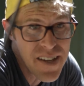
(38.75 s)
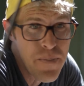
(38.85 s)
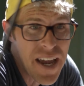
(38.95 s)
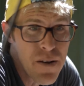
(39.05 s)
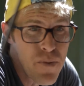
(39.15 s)

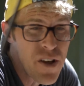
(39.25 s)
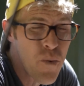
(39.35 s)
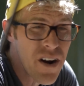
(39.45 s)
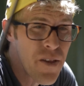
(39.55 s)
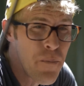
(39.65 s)
debatably
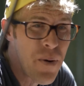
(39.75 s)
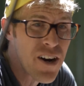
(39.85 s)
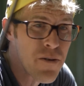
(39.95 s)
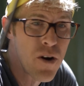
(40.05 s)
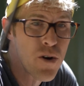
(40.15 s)
one of the
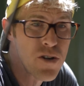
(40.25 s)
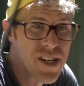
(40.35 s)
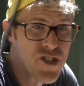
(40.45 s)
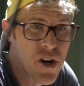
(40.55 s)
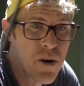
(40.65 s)
better motors
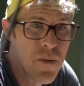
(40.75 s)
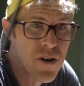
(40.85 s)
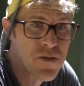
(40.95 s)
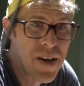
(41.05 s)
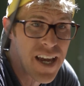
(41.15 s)
that General
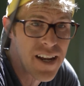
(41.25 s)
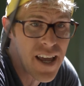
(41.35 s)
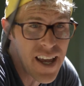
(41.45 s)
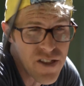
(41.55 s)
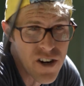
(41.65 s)
Motors made
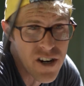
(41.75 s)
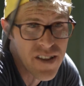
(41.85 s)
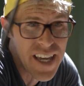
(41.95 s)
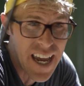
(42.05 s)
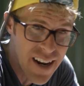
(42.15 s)
in the
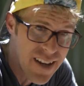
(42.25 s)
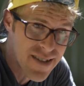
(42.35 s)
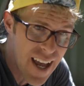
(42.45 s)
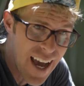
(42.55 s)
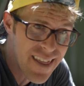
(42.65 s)
early
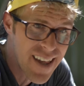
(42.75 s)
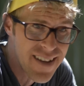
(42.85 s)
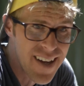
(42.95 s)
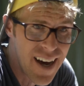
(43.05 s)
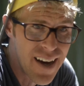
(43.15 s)
80s at
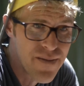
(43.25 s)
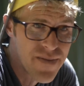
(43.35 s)
that time.